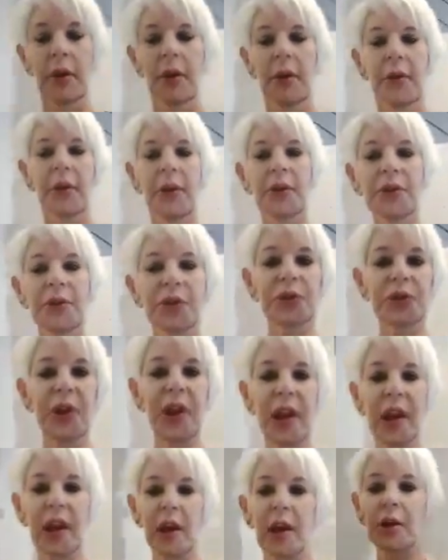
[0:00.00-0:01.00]
the
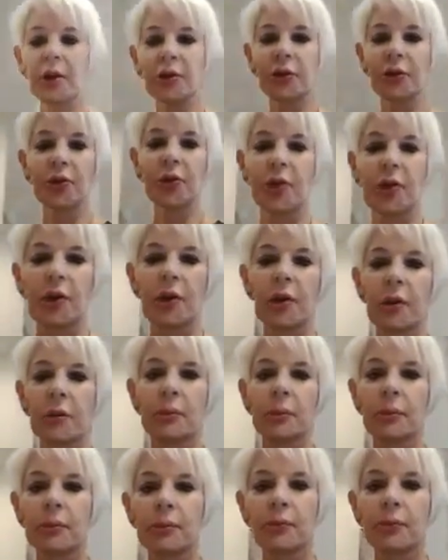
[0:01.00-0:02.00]
stairs
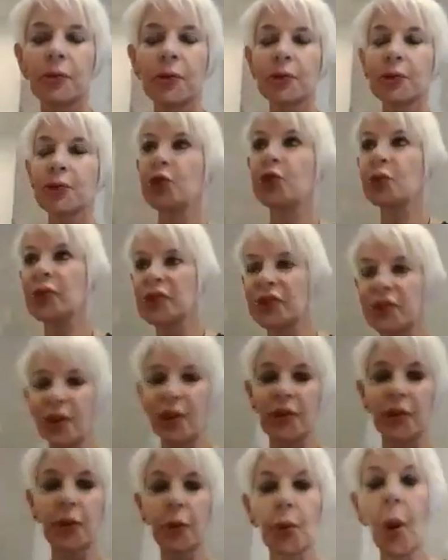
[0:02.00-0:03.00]
for two
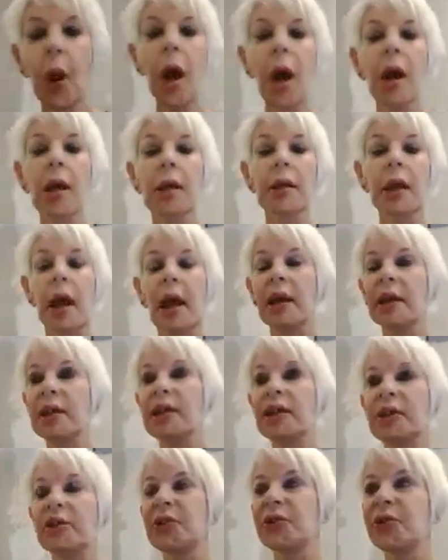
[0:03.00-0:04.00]
reasons. One, I
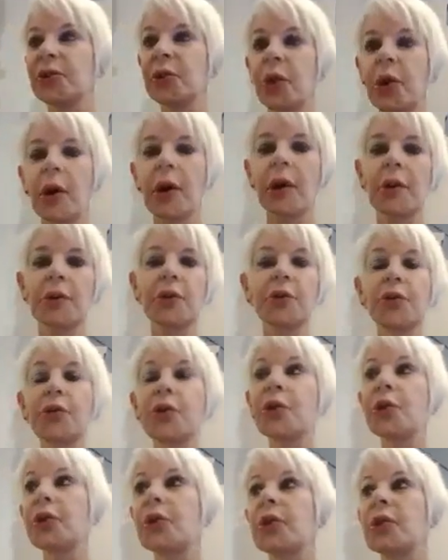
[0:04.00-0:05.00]
needed storage.
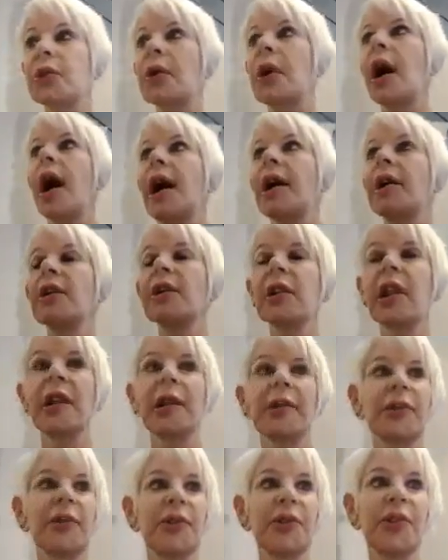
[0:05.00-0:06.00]
Two, I don't
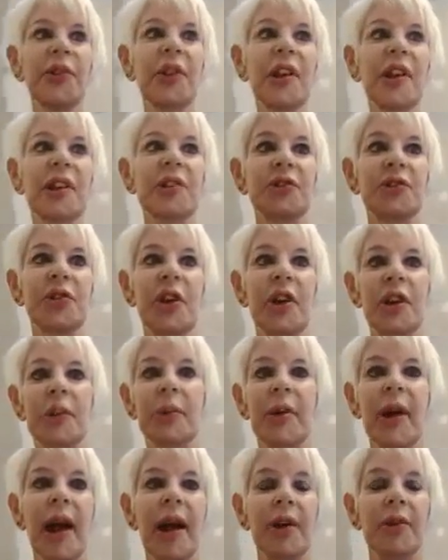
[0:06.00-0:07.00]
like to see Jerry
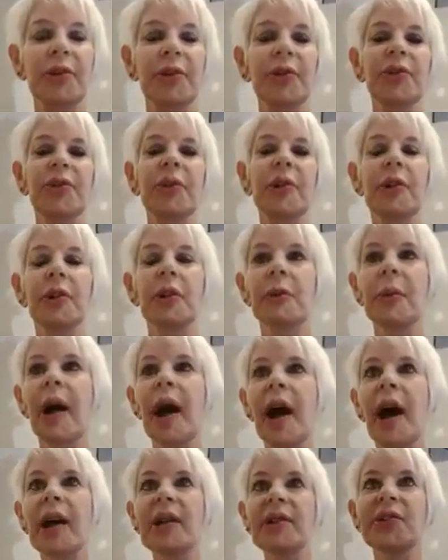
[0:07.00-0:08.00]
Brown's litter
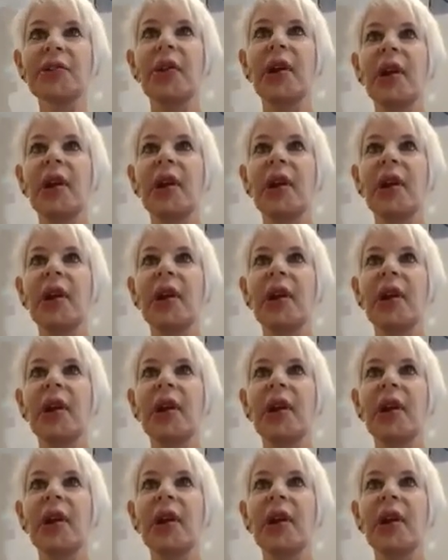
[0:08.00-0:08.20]
box.